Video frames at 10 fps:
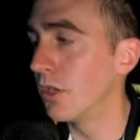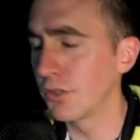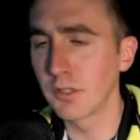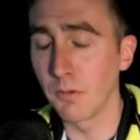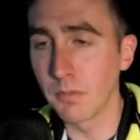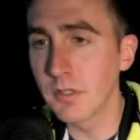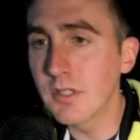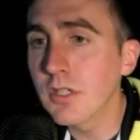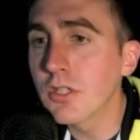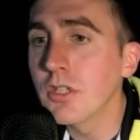So
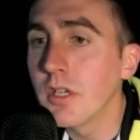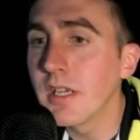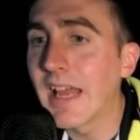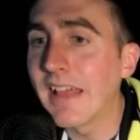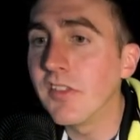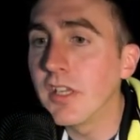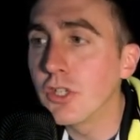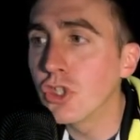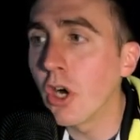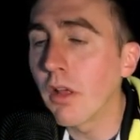positioning and
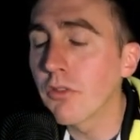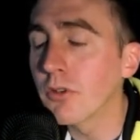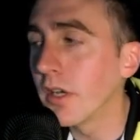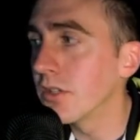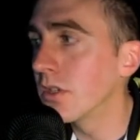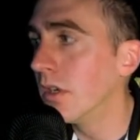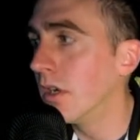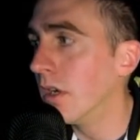then jaw thrust